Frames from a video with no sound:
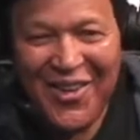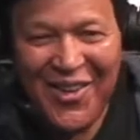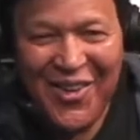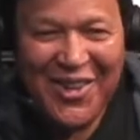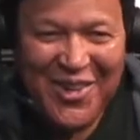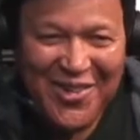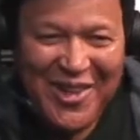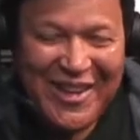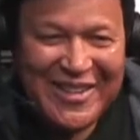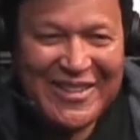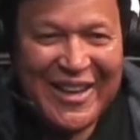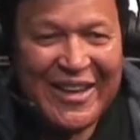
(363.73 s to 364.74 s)
all
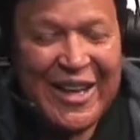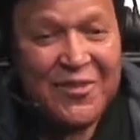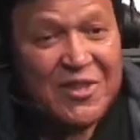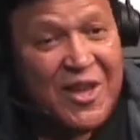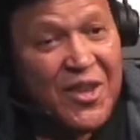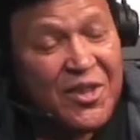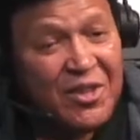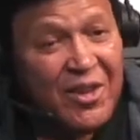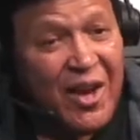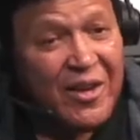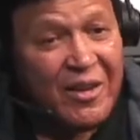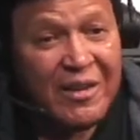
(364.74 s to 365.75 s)
correct. And I came to South
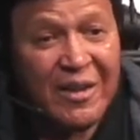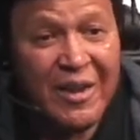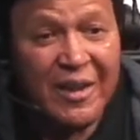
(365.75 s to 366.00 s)
Carolina.